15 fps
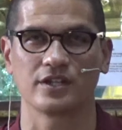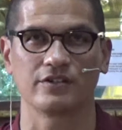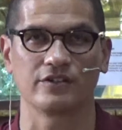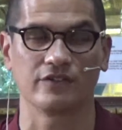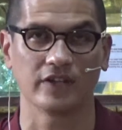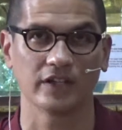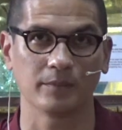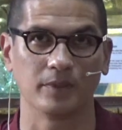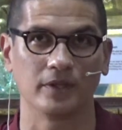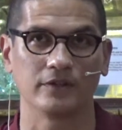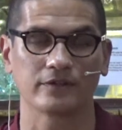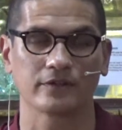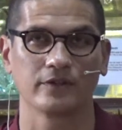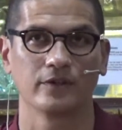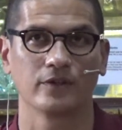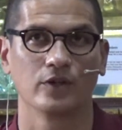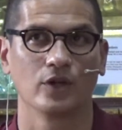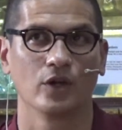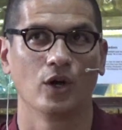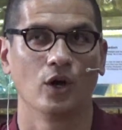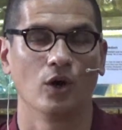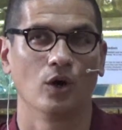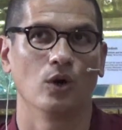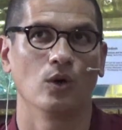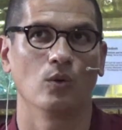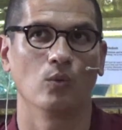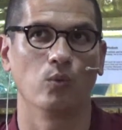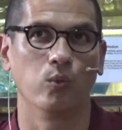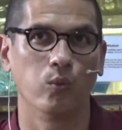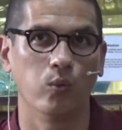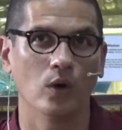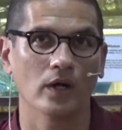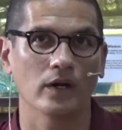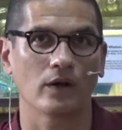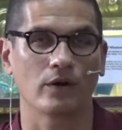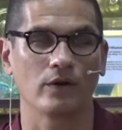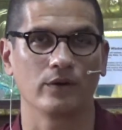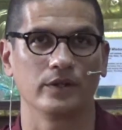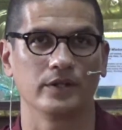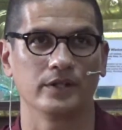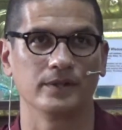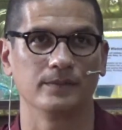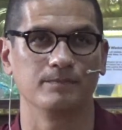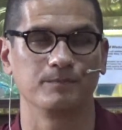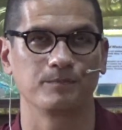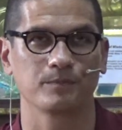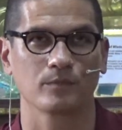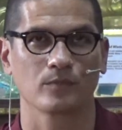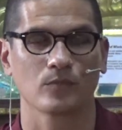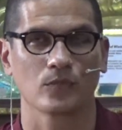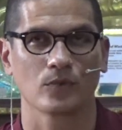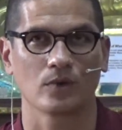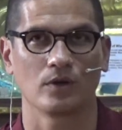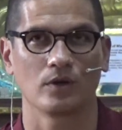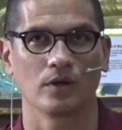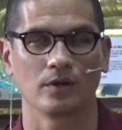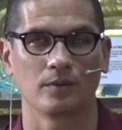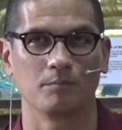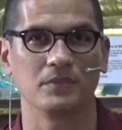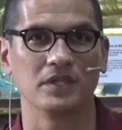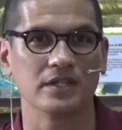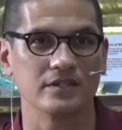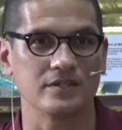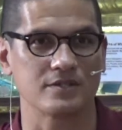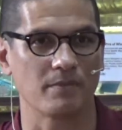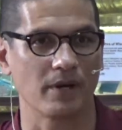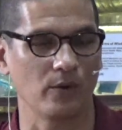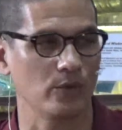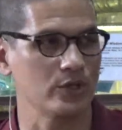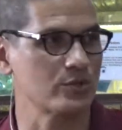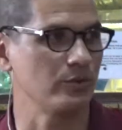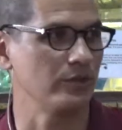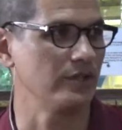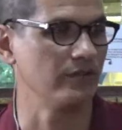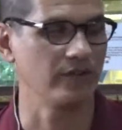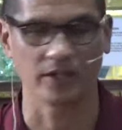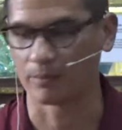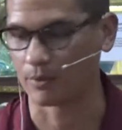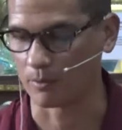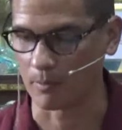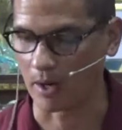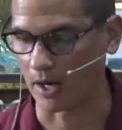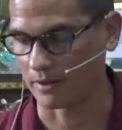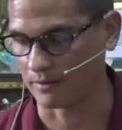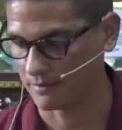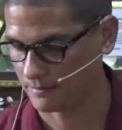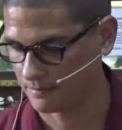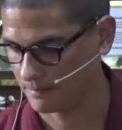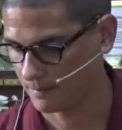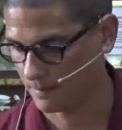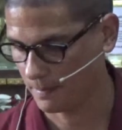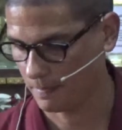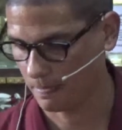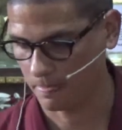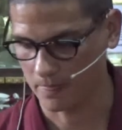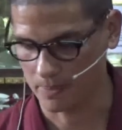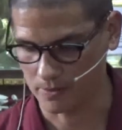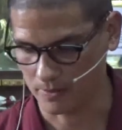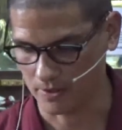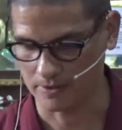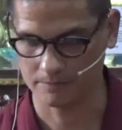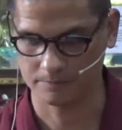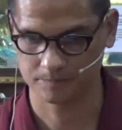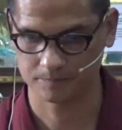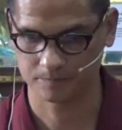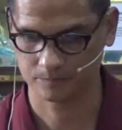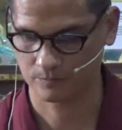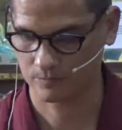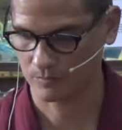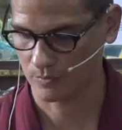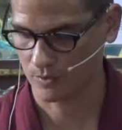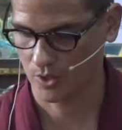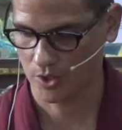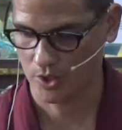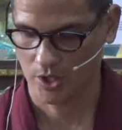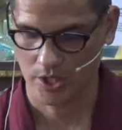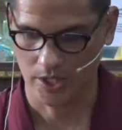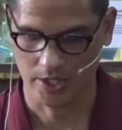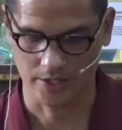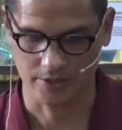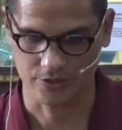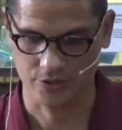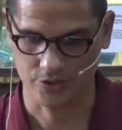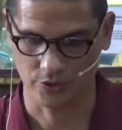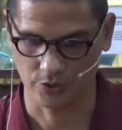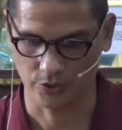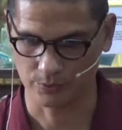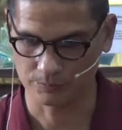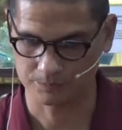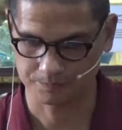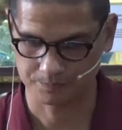of development, what are the means by which we develop our mind? Okay? And so,